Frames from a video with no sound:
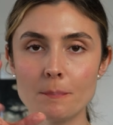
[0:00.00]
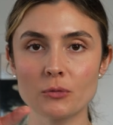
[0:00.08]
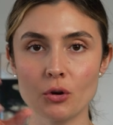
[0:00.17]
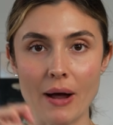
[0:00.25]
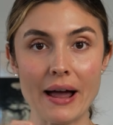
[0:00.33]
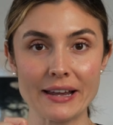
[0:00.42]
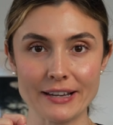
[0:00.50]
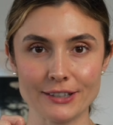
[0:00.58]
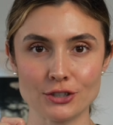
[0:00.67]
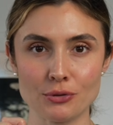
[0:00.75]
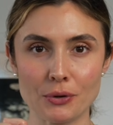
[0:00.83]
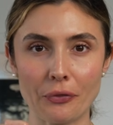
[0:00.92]
Cracking
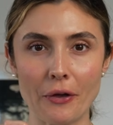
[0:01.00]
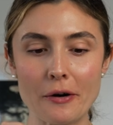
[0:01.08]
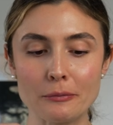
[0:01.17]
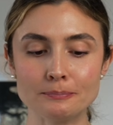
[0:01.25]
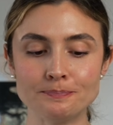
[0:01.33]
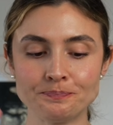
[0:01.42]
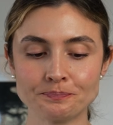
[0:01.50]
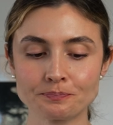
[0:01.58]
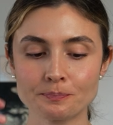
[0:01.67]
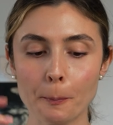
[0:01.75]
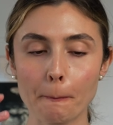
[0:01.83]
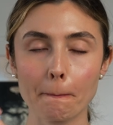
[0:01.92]
into it though,
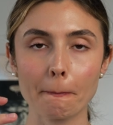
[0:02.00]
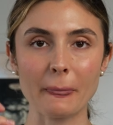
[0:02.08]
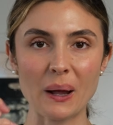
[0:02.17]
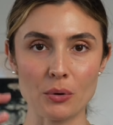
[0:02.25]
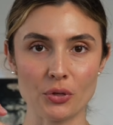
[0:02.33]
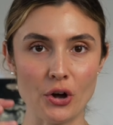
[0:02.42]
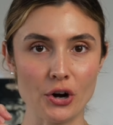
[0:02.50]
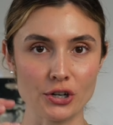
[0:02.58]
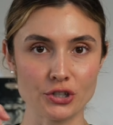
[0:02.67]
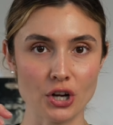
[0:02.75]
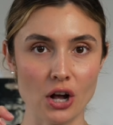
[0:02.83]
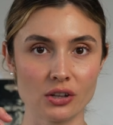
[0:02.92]
with the
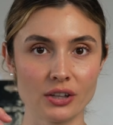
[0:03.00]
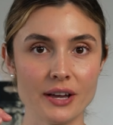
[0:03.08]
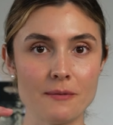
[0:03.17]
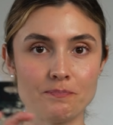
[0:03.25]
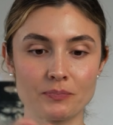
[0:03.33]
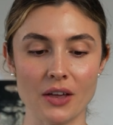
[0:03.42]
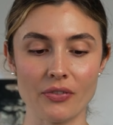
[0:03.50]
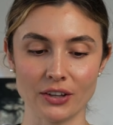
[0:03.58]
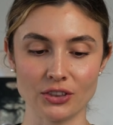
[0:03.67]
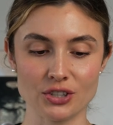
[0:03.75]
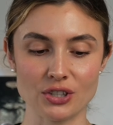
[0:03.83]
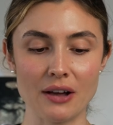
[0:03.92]
hard chocolate and like
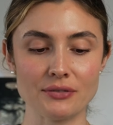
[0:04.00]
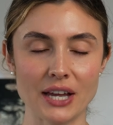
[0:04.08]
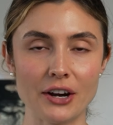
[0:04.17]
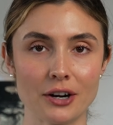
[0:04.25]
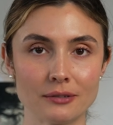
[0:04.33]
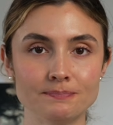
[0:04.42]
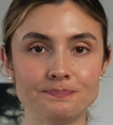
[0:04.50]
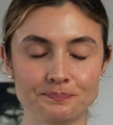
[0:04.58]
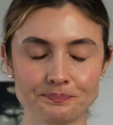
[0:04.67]
the soft center.